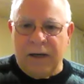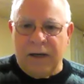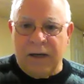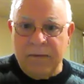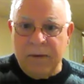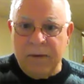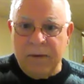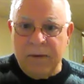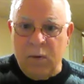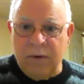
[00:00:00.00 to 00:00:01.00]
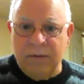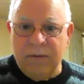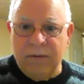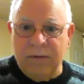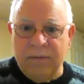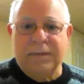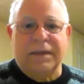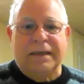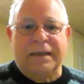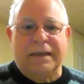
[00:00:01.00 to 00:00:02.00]
the light of the world,
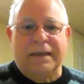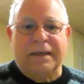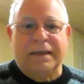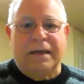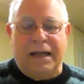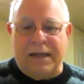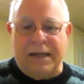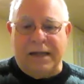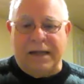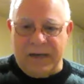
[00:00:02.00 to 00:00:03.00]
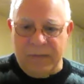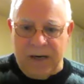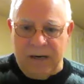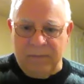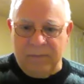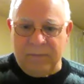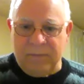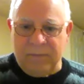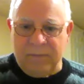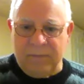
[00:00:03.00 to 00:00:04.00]
at that same
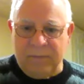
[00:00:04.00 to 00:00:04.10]
time.